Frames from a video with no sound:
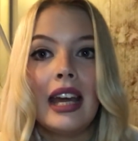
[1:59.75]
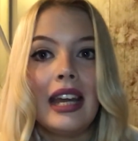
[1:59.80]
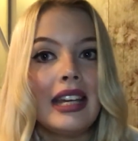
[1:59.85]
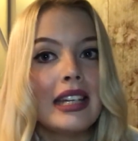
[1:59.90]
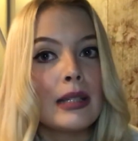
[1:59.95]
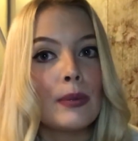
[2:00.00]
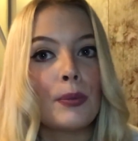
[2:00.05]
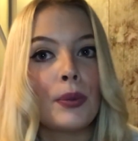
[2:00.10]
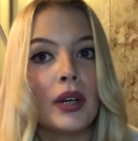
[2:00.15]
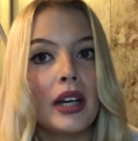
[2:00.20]

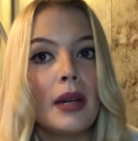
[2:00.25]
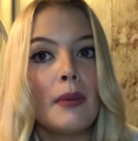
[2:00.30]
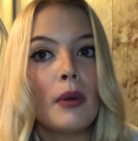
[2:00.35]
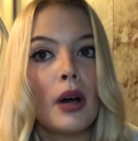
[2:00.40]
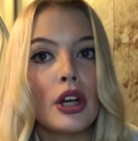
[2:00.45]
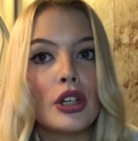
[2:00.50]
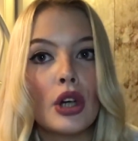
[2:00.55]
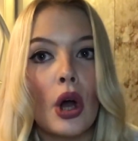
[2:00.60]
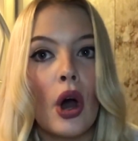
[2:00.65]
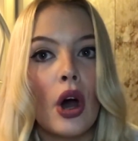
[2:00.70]
is pretty
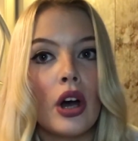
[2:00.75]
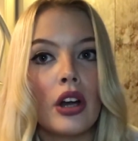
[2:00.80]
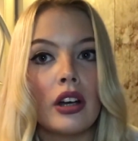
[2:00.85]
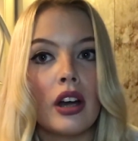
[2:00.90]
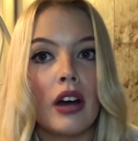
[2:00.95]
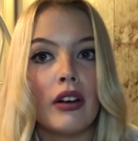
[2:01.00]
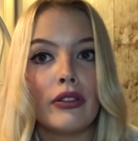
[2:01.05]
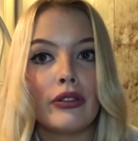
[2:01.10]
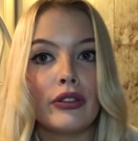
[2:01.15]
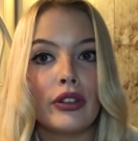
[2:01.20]
much hot
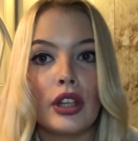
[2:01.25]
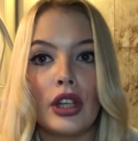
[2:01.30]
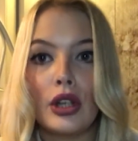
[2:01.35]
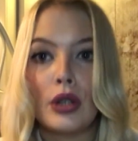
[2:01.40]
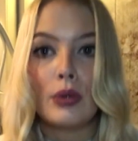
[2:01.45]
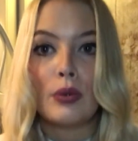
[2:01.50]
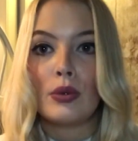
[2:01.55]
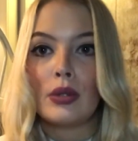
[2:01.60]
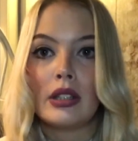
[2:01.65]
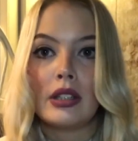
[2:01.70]
enough for
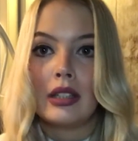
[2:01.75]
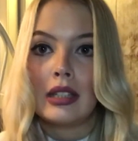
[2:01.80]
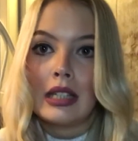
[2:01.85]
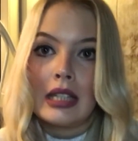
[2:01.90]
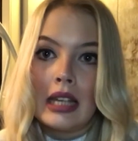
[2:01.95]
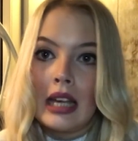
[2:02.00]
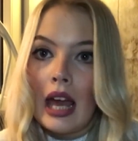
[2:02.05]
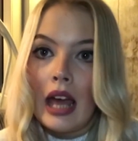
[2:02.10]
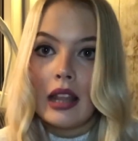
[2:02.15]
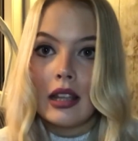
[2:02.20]
you
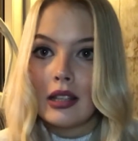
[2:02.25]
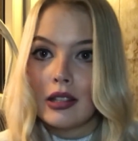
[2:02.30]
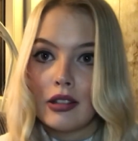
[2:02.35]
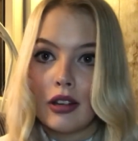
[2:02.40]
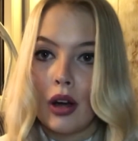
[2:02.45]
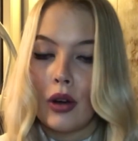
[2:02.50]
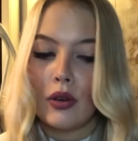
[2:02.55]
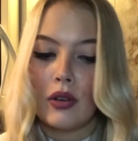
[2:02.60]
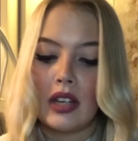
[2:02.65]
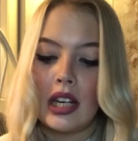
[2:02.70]
to get the style